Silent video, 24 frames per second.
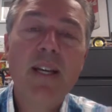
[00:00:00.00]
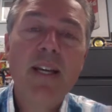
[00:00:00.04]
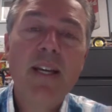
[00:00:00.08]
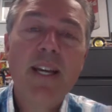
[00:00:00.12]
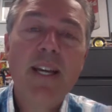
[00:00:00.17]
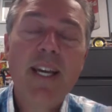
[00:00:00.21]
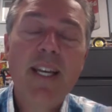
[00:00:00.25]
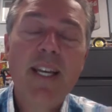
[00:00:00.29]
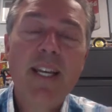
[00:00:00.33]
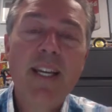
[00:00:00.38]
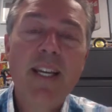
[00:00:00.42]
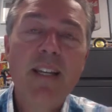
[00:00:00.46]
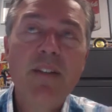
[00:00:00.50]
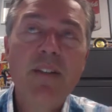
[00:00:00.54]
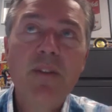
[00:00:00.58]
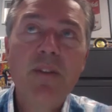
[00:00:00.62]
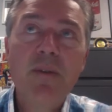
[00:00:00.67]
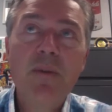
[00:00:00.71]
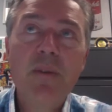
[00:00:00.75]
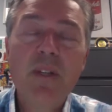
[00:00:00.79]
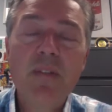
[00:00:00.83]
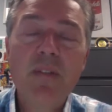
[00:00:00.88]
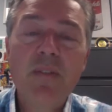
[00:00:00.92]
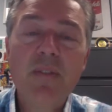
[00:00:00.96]
And I
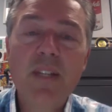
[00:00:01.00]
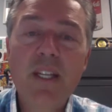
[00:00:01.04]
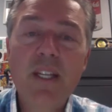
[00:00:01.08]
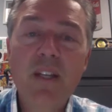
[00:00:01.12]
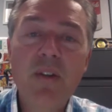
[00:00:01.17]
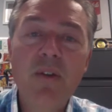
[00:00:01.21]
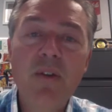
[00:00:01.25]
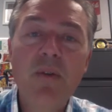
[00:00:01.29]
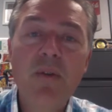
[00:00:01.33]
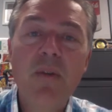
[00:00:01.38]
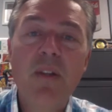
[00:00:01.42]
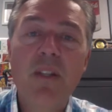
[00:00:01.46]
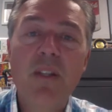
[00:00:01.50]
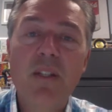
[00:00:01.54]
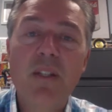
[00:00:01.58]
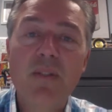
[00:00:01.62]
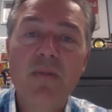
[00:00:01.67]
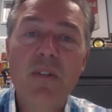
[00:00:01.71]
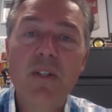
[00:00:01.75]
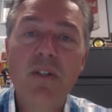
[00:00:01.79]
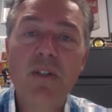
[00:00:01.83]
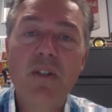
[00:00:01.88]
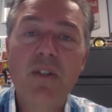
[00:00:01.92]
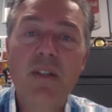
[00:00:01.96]
intuitively knew in this
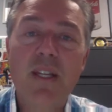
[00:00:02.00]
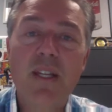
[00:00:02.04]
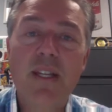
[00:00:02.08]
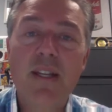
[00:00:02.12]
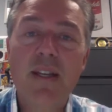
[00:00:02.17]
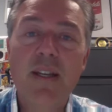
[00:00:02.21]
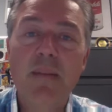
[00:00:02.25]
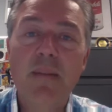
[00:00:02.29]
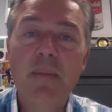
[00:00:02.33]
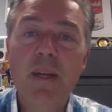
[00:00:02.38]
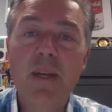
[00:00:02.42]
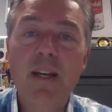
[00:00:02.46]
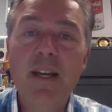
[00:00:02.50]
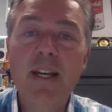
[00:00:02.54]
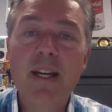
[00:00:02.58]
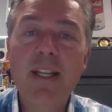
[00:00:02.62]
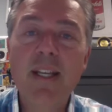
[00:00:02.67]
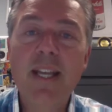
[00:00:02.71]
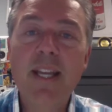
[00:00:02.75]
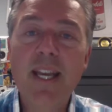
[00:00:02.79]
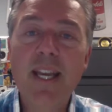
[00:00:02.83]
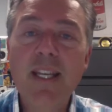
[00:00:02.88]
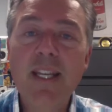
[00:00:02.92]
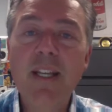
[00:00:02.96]
vision that
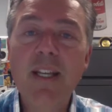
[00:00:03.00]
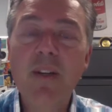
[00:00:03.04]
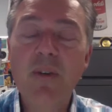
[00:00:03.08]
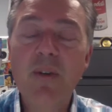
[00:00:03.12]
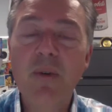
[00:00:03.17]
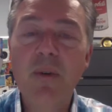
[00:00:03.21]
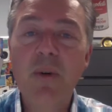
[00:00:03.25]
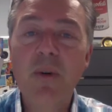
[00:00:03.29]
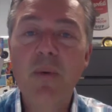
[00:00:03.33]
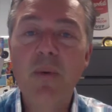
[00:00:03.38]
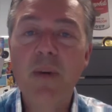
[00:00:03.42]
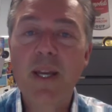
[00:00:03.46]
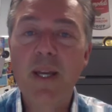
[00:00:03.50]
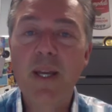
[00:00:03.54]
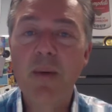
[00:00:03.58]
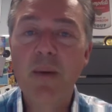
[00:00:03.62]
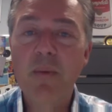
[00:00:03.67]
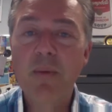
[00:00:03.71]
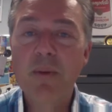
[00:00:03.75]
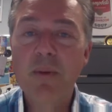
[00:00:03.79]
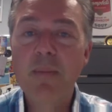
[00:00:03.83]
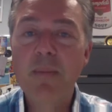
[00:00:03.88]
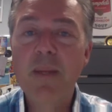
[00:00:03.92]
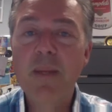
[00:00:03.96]
behind any doorway
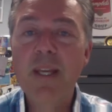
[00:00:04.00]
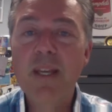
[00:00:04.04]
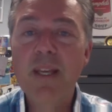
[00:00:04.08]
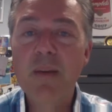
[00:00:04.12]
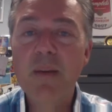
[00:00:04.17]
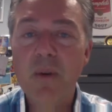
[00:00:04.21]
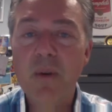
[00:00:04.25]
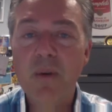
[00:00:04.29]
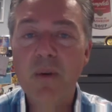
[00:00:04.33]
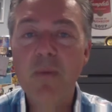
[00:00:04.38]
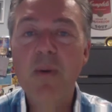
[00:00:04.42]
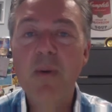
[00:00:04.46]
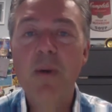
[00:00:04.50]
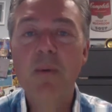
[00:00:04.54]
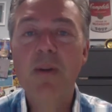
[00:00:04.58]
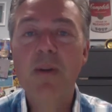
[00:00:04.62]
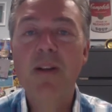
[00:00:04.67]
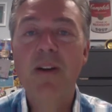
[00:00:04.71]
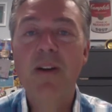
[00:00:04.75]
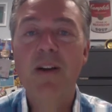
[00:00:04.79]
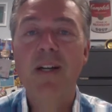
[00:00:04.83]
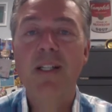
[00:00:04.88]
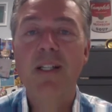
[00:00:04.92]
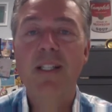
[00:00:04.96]
would be what we
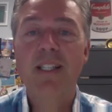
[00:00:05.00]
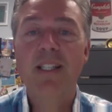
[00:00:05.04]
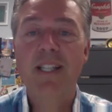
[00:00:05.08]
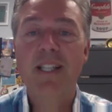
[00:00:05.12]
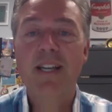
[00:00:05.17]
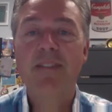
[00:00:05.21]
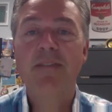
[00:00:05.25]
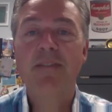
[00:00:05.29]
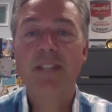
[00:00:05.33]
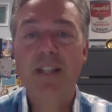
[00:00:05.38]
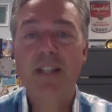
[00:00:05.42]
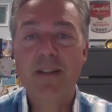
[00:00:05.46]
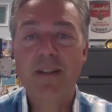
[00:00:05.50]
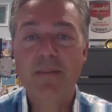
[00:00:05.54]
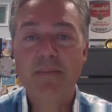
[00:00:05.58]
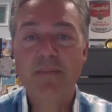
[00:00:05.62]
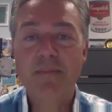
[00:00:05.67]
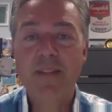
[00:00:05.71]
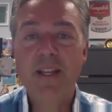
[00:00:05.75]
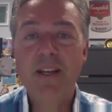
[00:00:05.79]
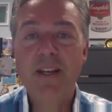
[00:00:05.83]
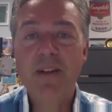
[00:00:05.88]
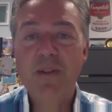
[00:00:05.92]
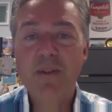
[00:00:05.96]
would call a lifetime.
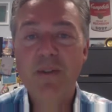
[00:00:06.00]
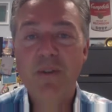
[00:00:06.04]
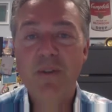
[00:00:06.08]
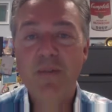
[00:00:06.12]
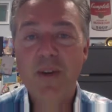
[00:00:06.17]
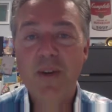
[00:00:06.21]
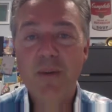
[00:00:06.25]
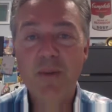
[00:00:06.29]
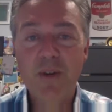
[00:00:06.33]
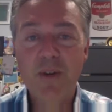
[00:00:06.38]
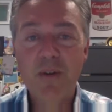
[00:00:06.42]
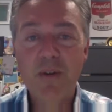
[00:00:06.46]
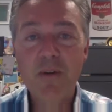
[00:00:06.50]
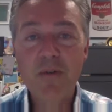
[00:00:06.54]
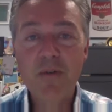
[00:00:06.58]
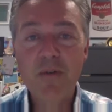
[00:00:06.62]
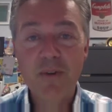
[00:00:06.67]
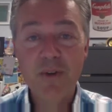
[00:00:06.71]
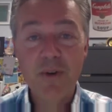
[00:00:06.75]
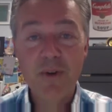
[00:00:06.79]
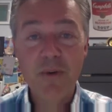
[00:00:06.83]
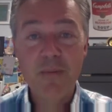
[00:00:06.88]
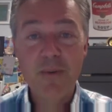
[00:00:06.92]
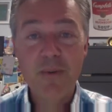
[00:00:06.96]
So if I went over
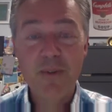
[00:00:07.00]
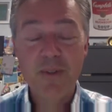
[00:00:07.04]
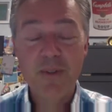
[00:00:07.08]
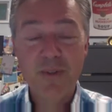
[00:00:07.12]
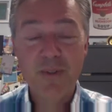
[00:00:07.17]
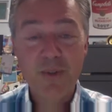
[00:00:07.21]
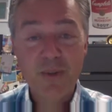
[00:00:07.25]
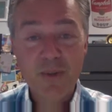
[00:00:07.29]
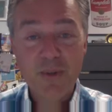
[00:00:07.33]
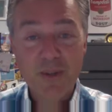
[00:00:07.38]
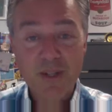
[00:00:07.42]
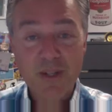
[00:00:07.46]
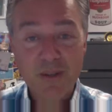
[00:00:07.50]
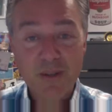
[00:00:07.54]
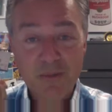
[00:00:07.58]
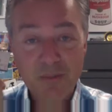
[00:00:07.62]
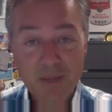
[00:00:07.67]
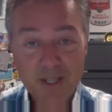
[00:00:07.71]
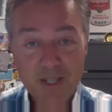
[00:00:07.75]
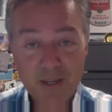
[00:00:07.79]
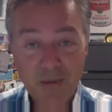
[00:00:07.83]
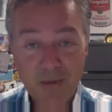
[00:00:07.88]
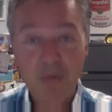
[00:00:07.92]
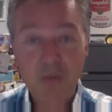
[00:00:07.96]
and opened the door, it would
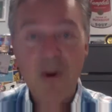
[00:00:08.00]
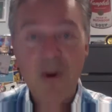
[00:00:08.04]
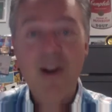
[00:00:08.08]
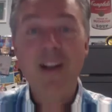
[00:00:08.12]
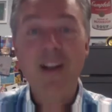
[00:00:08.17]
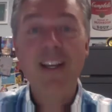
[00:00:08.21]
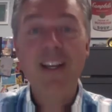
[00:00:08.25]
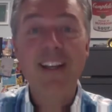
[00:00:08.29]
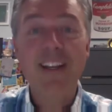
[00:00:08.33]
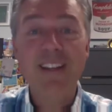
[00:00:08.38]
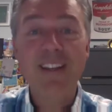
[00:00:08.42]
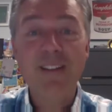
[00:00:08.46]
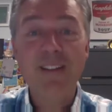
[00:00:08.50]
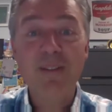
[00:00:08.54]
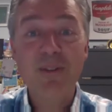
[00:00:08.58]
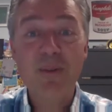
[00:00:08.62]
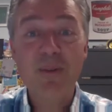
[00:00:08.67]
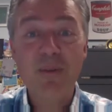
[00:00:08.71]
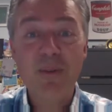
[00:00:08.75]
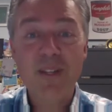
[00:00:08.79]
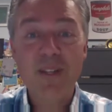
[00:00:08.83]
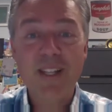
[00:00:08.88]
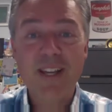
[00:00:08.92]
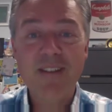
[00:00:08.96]
be like walking
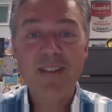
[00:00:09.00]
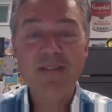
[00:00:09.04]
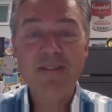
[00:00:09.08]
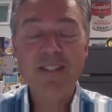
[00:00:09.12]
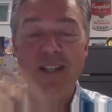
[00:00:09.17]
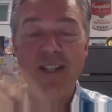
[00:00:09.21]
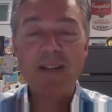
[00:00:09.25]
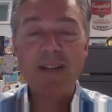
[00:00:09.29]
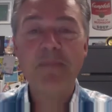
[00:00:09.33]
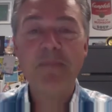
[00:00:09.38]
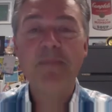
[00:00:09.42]
into a lifetime.